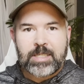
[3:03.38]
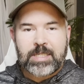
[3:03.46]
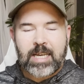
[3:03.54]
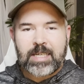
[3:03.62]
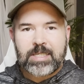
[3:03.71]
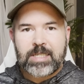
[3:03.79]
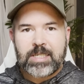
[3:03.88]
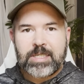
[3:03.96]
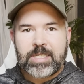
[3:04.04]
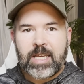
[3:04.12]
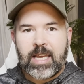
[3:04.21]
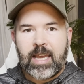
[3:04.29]
in
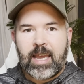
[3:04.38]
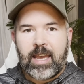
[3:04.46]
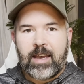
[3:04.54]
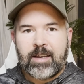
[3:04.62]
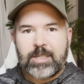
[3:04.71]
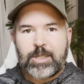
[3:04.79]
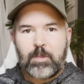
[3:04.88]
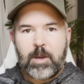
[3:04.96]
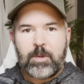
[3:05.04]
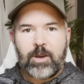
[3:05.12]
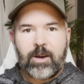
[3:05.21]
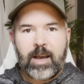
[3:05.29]
Texas. So
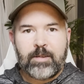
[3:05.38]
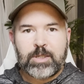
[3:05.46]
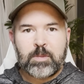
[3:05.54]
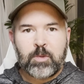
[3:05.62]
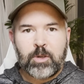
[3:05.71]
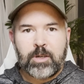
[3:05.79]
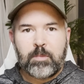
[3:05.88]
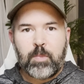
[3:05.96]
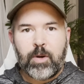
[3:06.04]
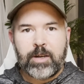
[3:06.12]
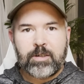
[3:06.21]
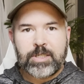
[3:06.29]
maybe y'all have some good
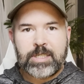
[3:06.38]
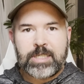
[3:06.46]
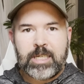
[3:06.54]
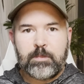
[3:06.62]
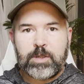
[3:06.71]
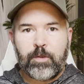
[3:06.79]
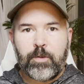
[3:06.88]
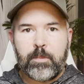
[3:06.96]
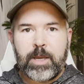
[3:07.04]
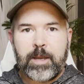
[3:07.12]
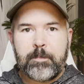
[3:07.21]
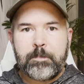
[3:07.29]
pointers and tips for
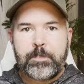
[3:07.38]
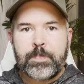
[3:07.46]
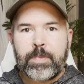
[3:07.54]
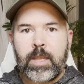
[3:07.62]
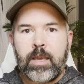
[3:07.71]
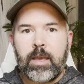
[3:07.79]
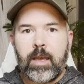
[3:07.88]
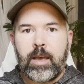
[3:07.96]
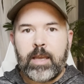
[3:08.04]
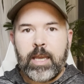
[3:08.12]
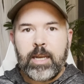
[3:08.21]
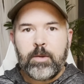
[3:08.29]
me.
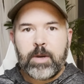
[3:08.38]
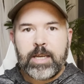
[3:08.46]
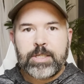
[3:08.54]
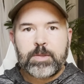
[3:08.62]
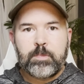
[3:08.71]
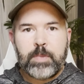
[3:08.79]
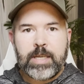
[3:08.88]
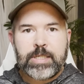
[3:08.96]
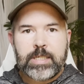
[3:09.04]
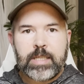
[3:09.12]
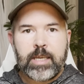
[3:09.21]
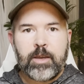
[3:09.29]
Anyways,
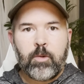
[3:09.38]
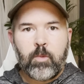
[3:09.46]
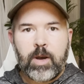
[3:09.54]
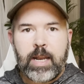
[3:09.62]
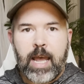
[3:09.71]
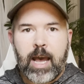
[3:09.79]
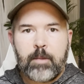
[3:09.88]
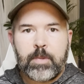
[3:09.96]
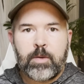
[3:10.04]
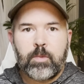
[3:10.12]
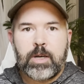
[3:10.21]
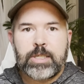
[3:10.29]
basically what
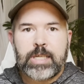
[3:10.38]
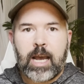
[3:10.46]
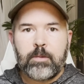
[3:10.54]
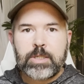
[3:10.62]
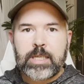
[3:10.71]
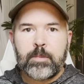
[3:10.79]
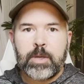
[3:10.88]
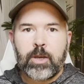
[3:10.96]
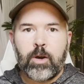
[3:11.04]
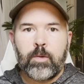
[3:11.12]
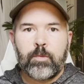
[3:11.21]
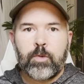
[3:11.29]
happened was I was coming
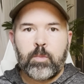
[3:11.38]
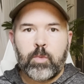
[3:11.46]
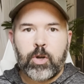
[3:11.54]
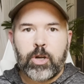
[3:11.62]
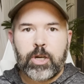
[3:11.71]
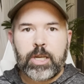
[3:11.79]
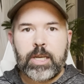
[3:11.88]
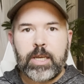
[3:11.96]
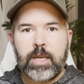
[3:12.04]
home from work